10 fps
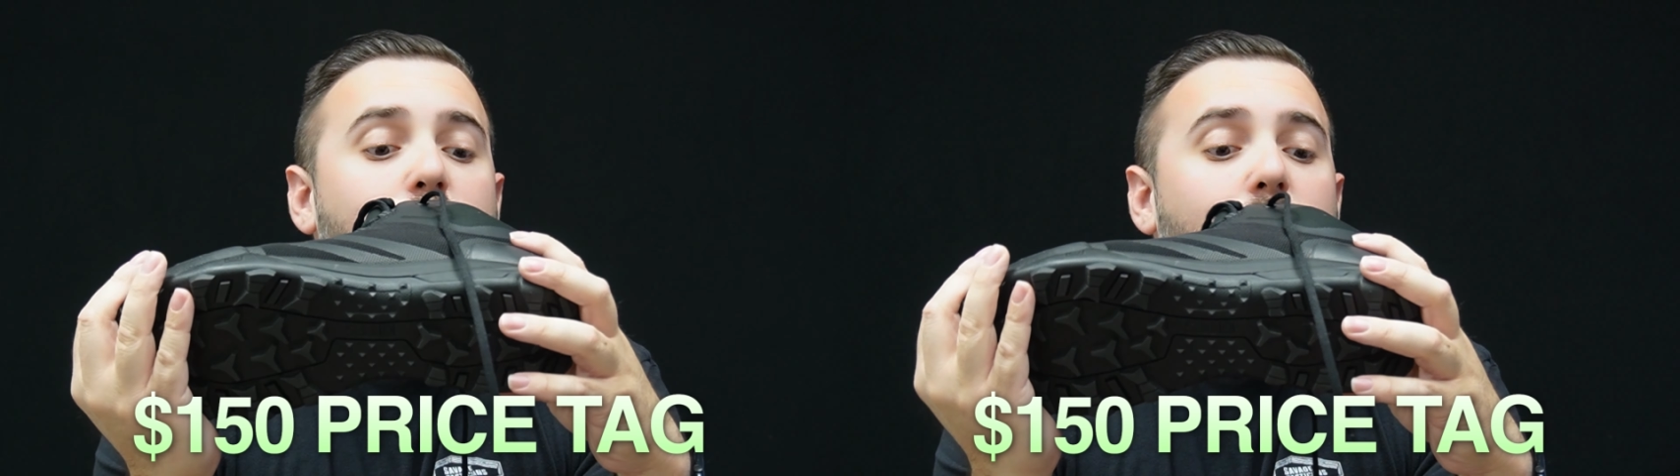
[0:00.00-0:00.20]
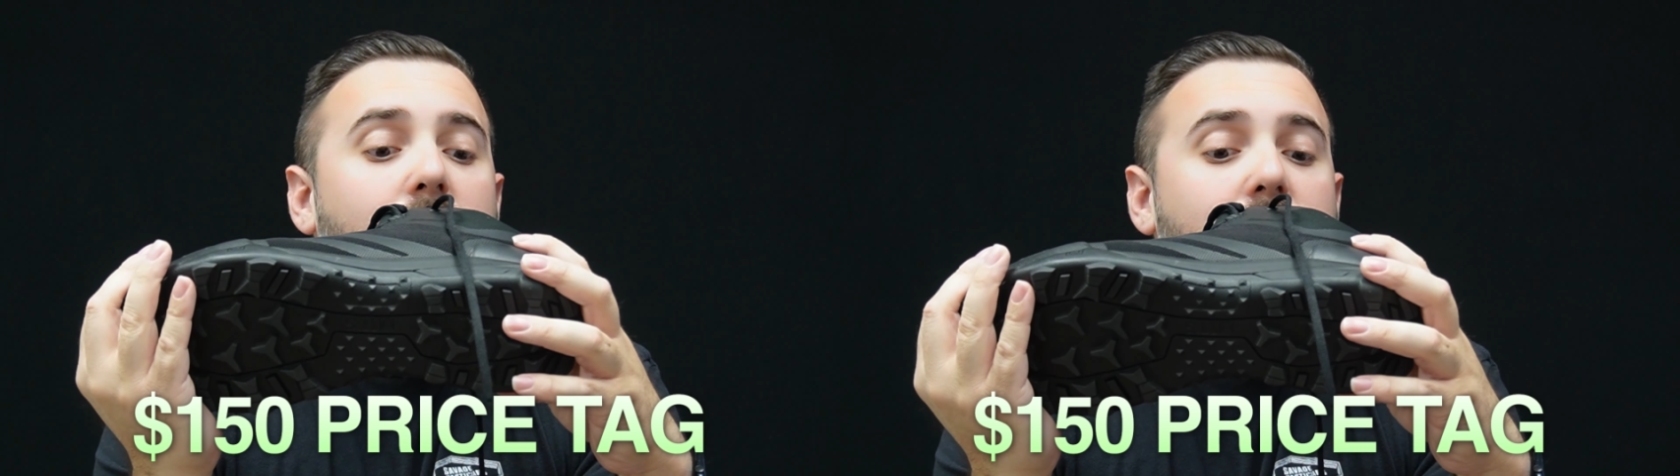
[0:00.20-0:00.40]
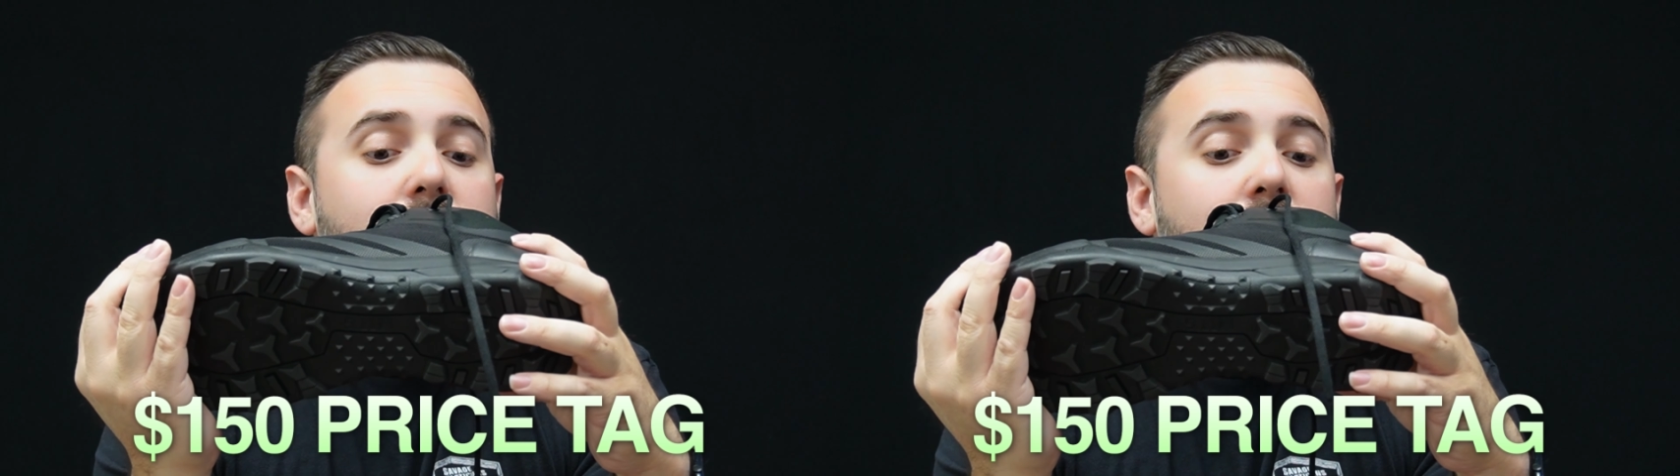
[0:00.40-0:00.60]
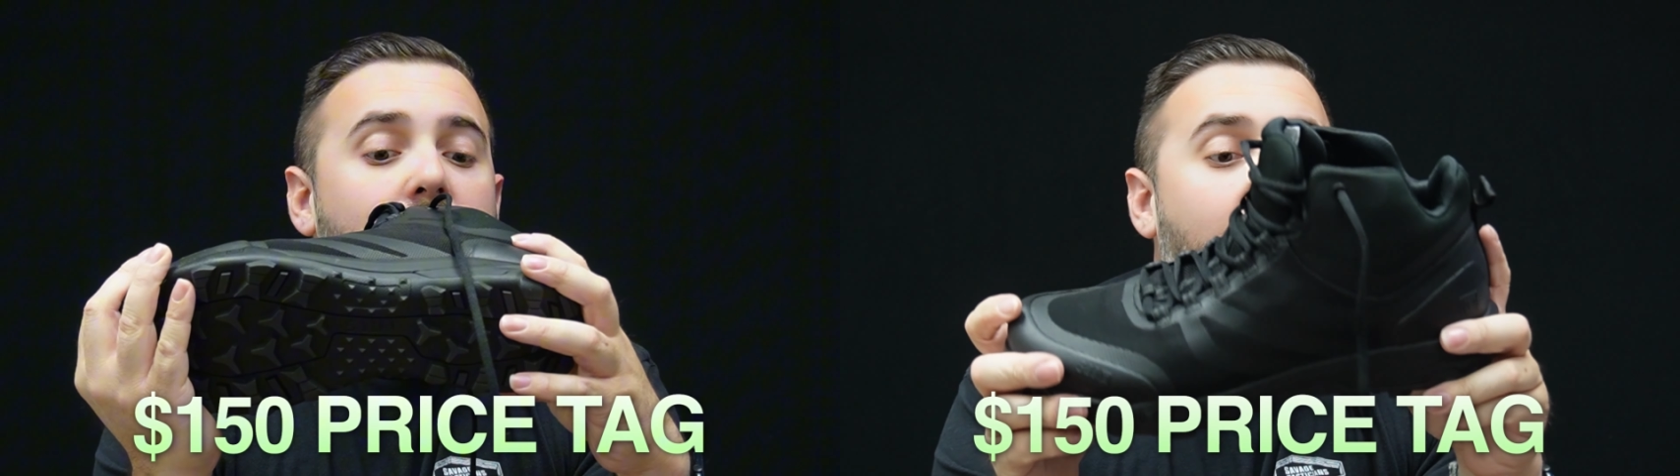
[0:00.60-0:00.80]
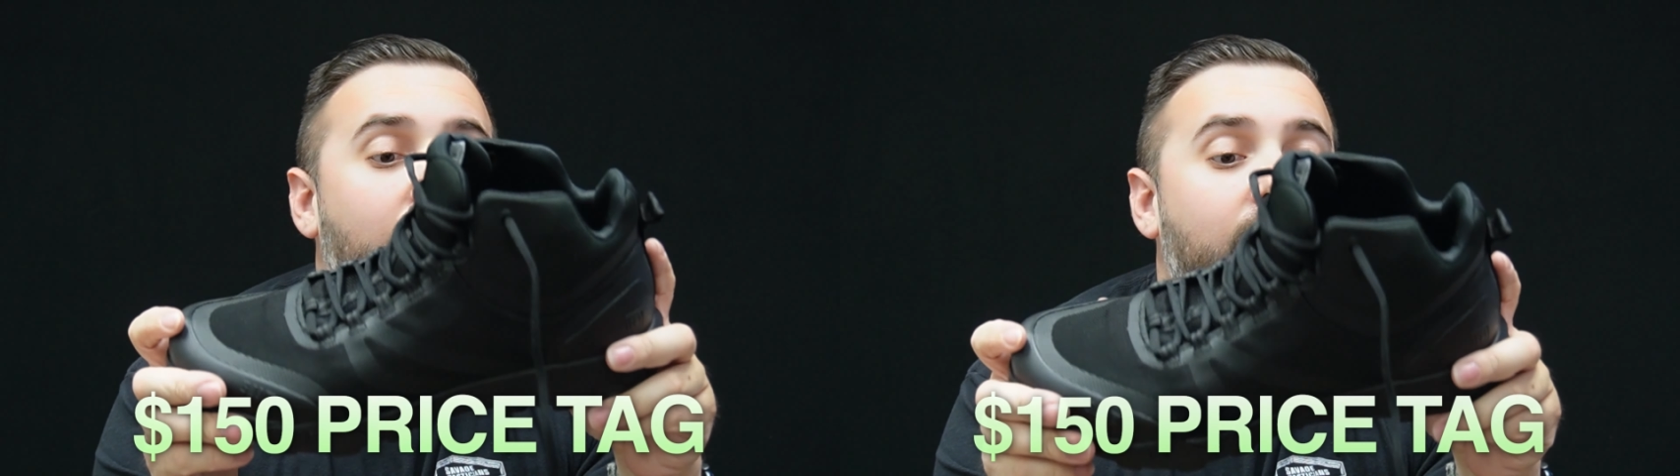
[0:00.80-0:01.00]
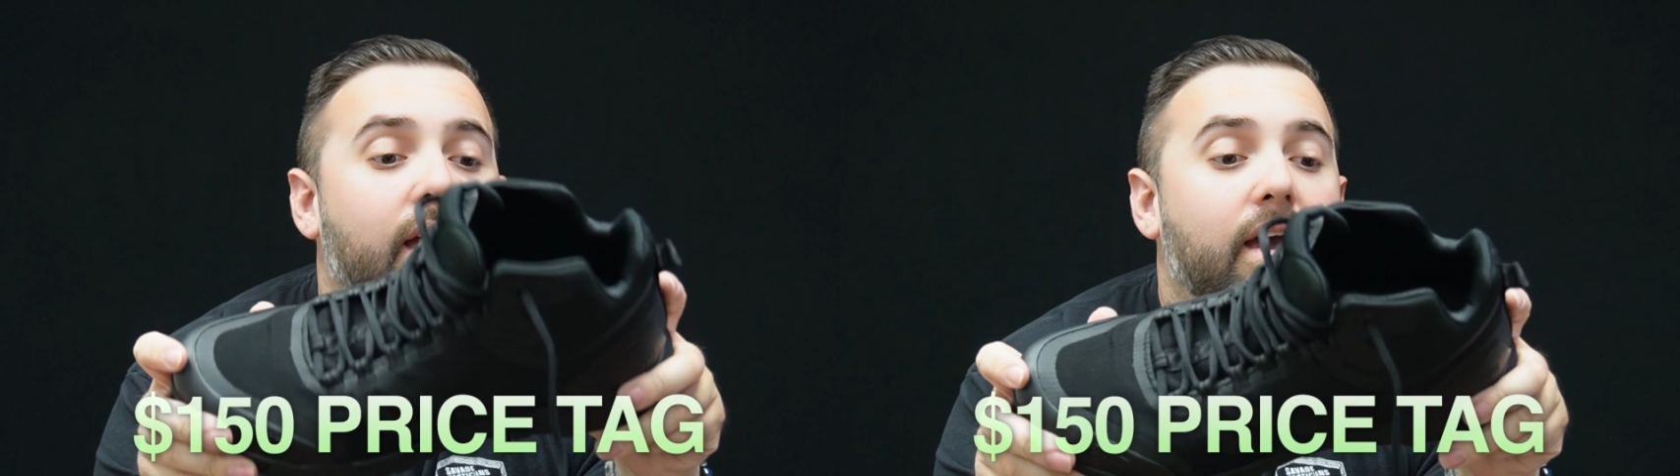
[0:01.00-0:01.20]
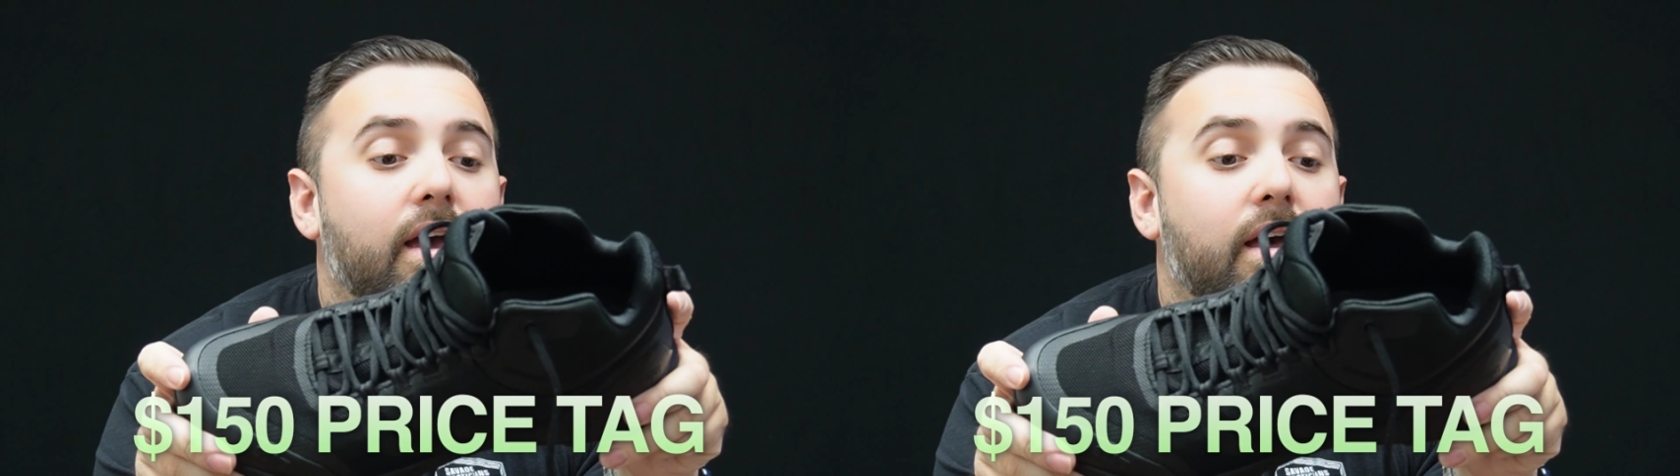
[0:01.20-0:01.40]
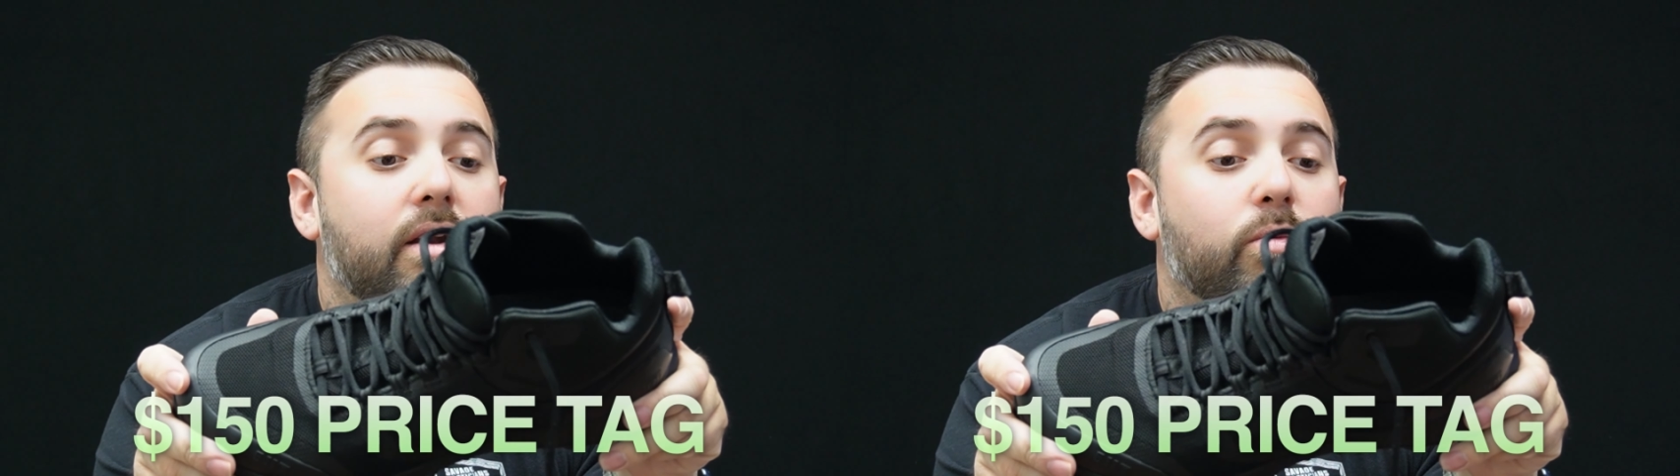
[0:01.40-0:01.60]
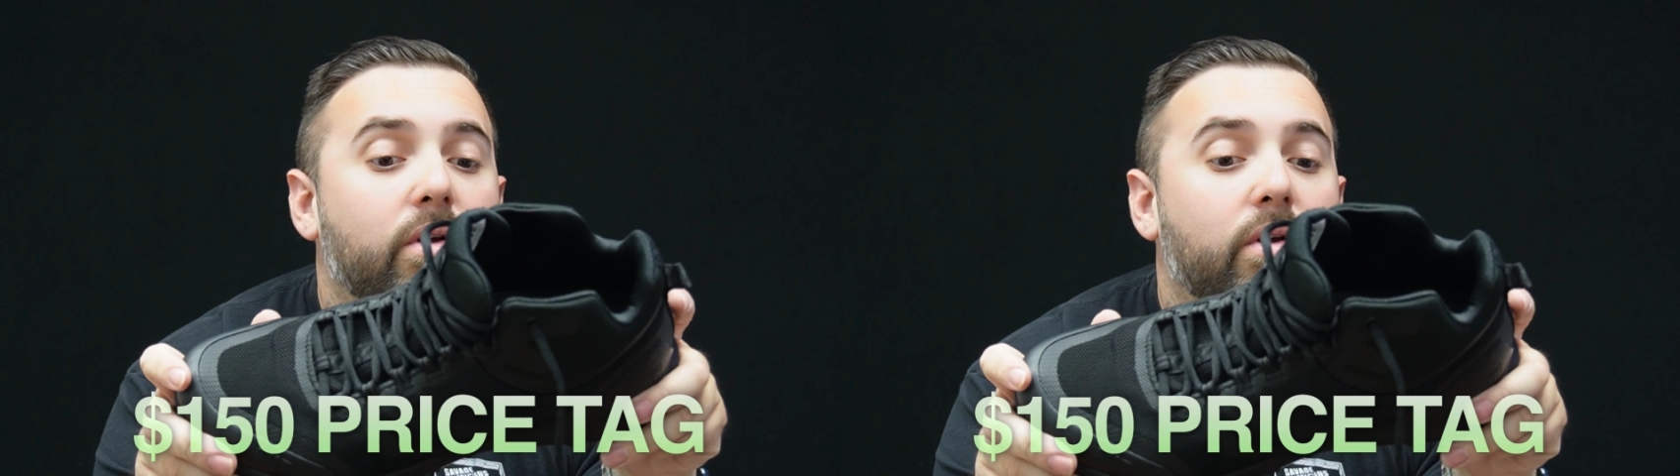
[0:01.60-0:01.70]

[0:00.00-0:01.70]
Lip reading: bucks. And